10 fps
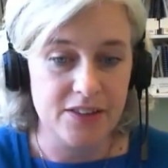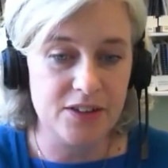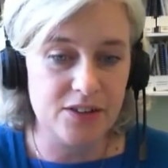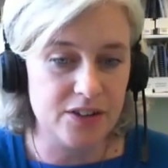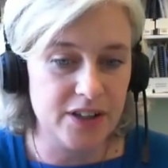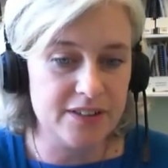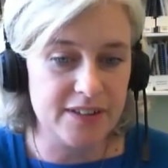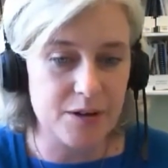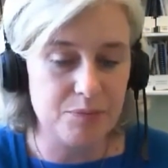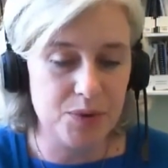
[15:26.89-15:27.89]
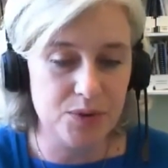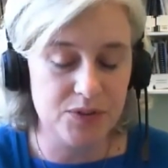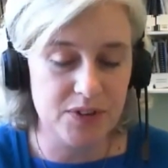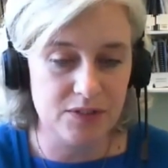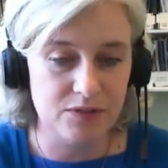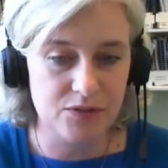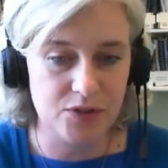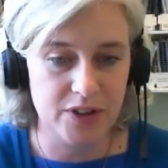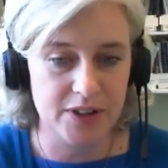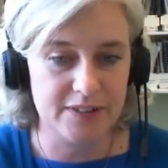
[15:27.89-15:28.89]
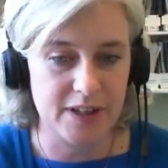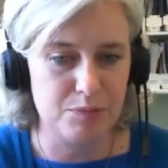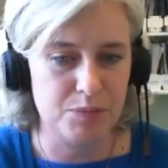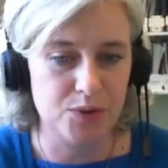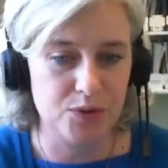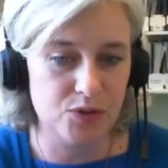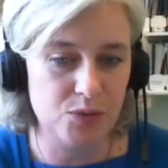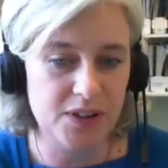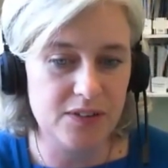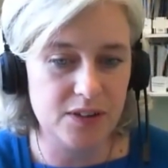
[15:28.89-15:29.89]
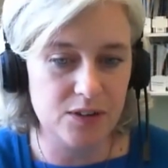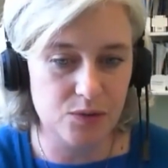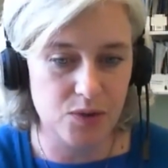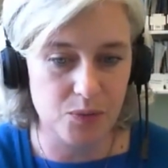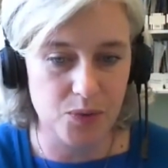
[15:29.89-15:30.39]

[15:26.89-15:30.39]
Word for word: there are examples in, for example, Sweden,